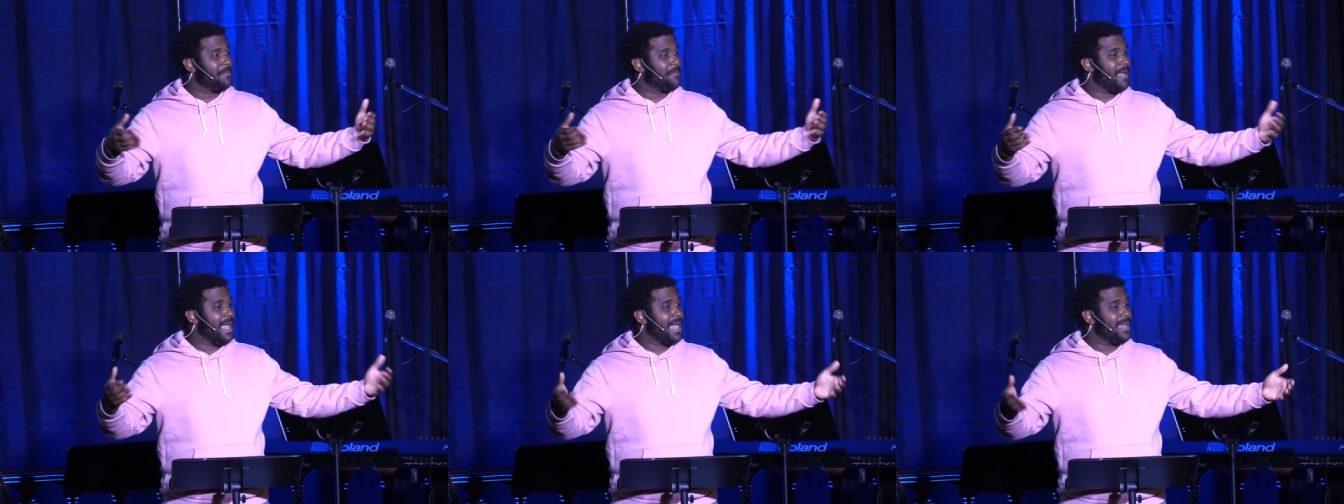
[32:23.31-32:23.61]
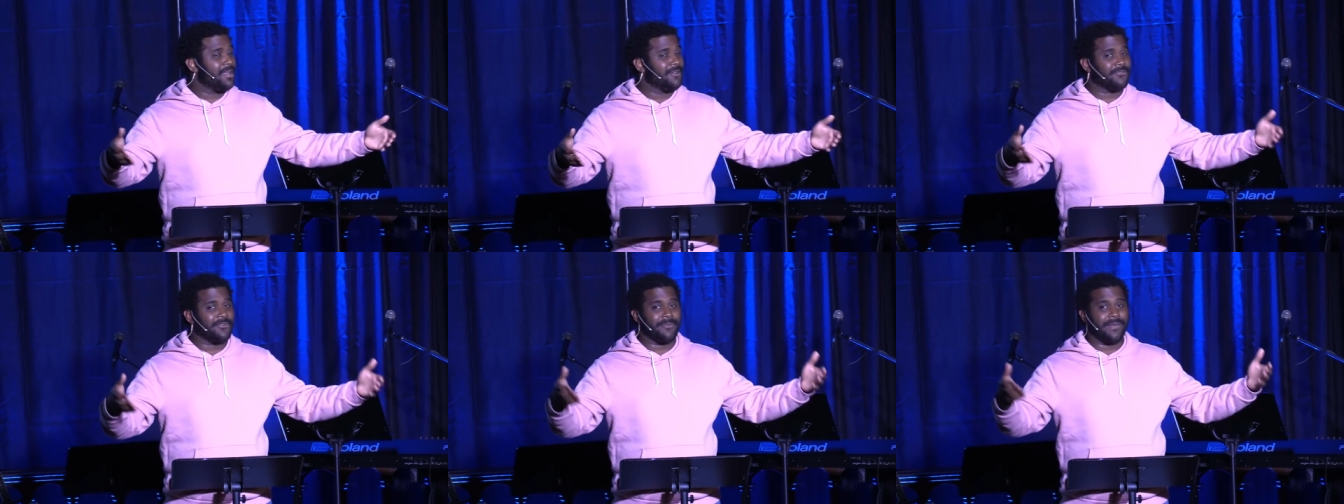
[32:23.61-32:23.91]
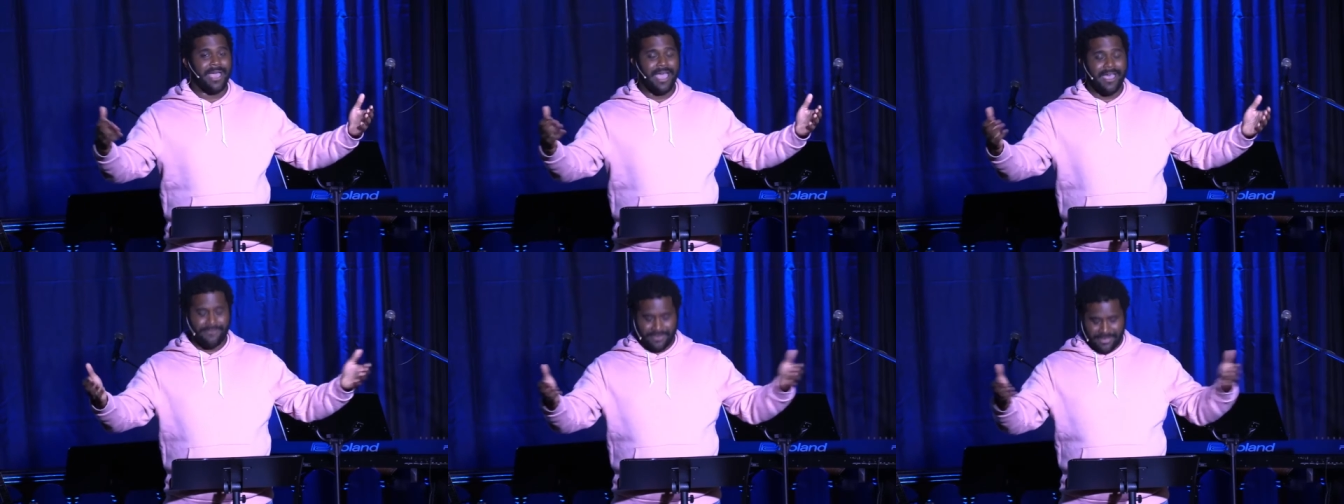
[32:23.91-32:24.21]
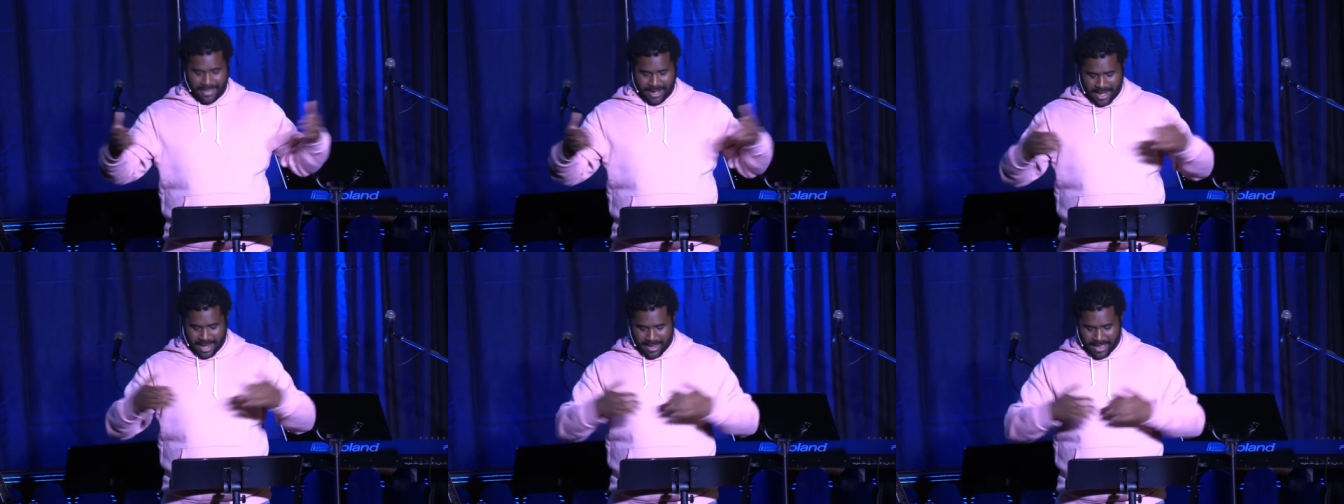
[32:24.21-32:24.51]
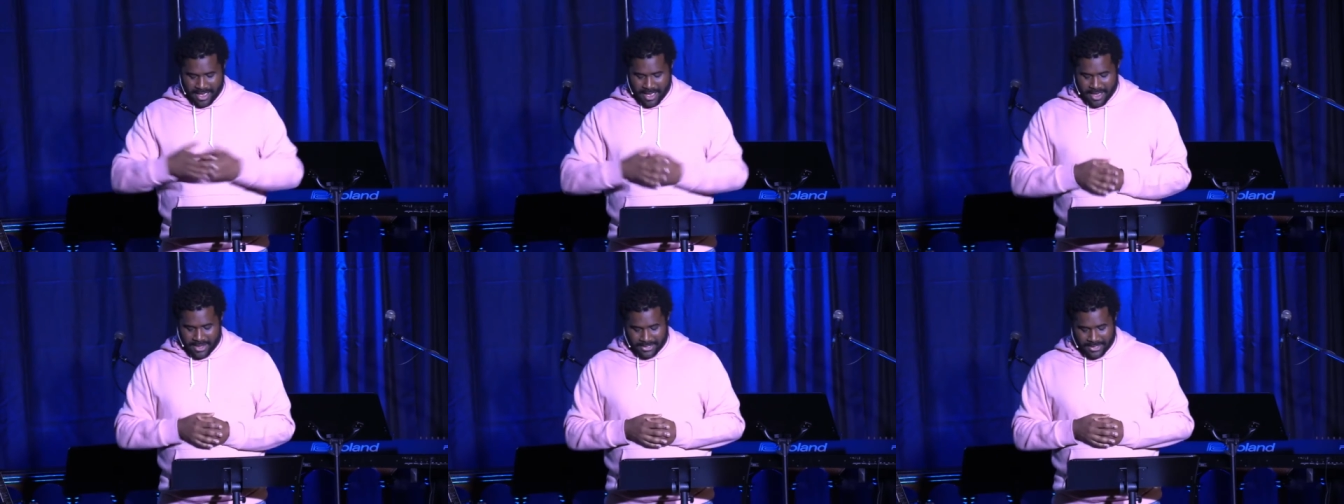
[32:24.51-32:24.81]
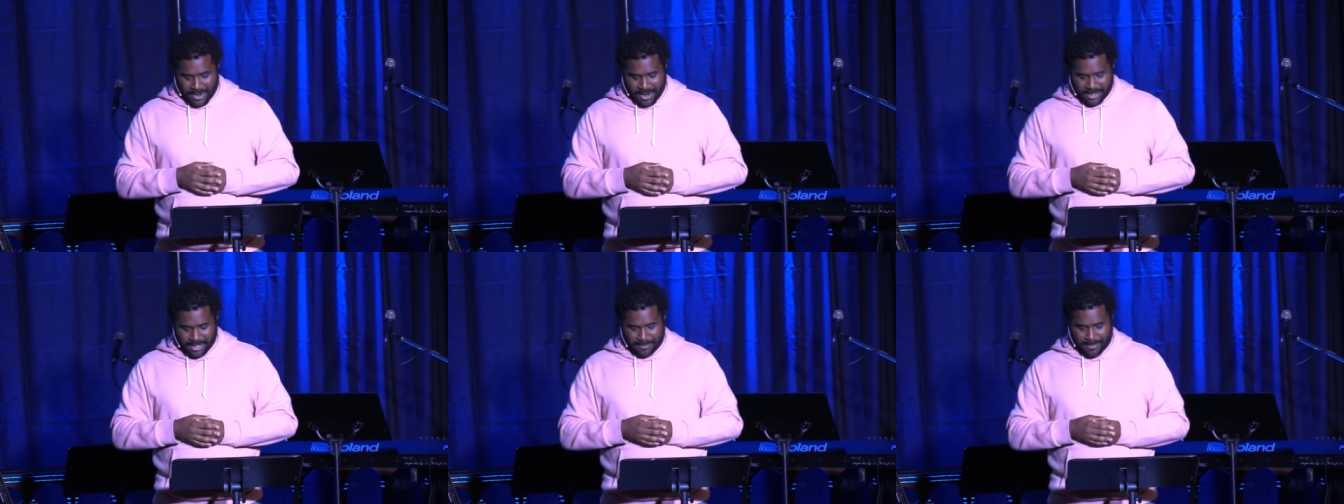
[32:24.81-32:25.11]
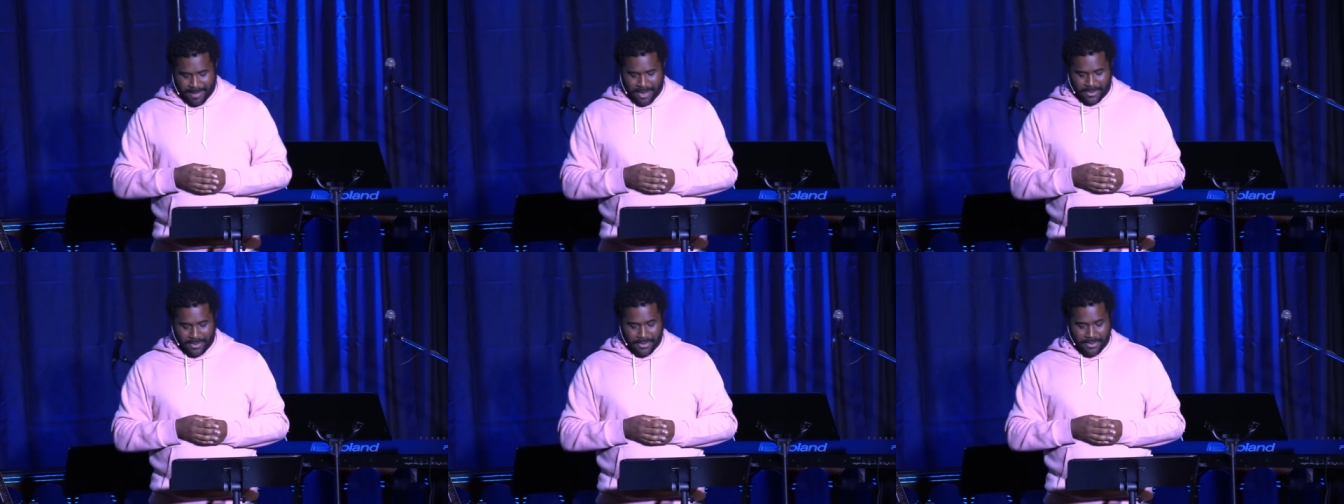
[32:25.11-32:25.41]
manna from heaven that I talked
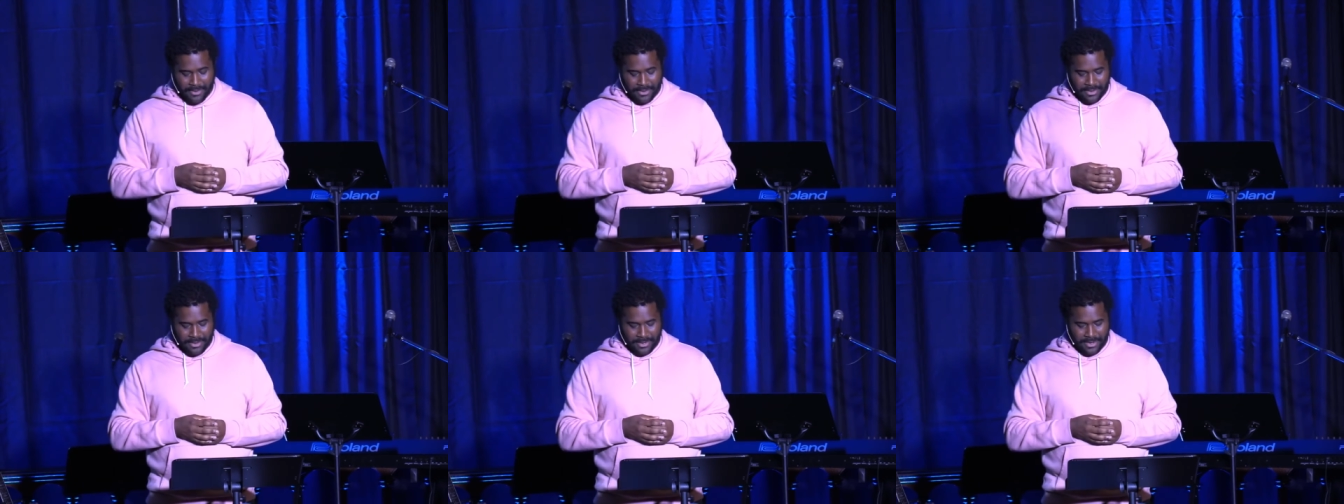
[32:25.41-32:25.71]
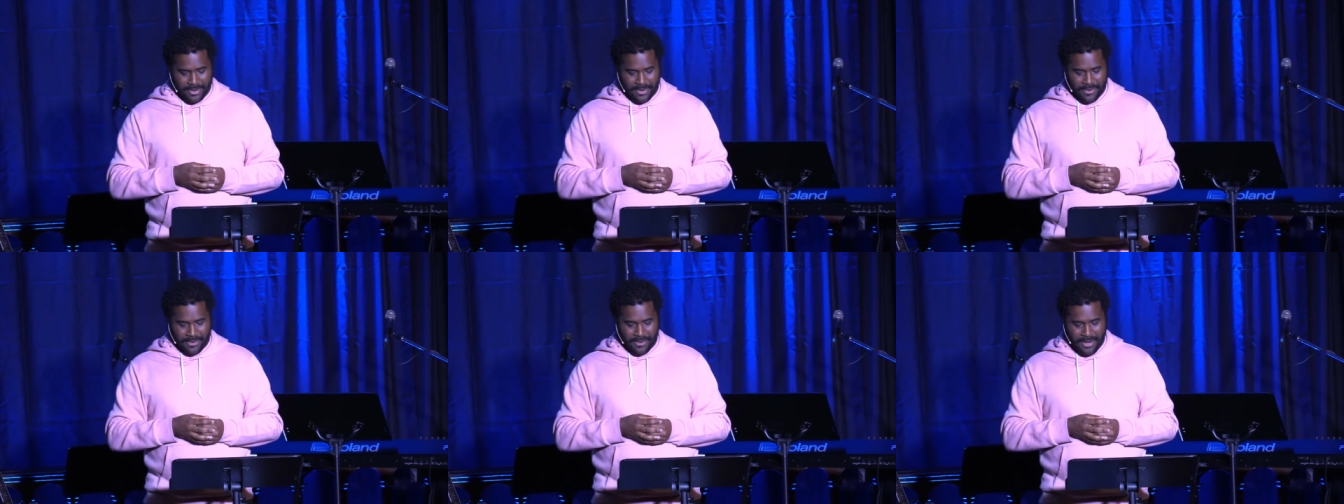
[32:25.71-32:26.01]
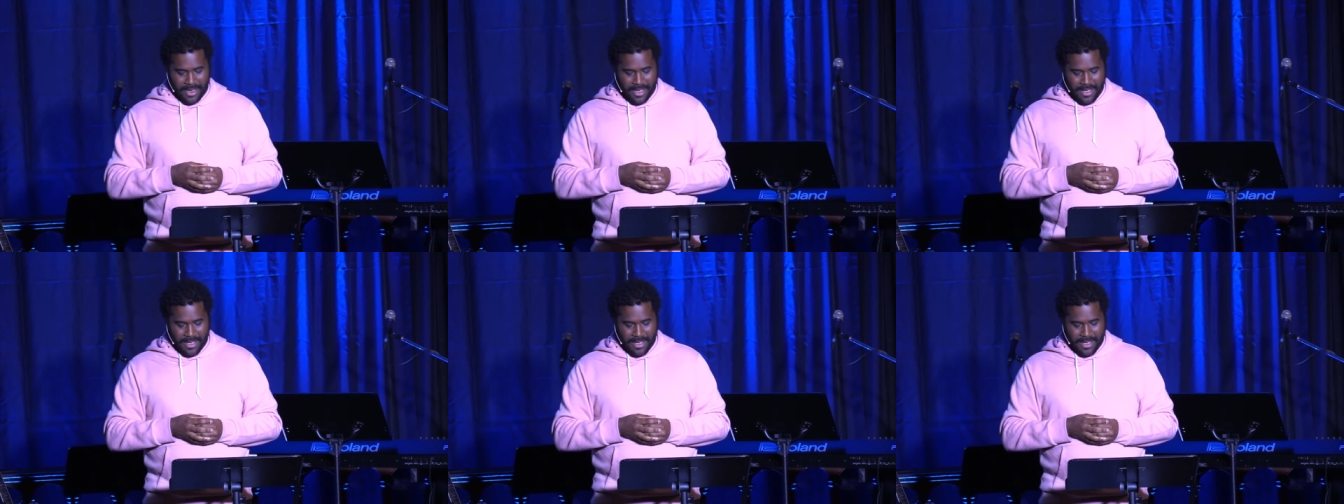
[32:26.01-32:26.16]
about earlier.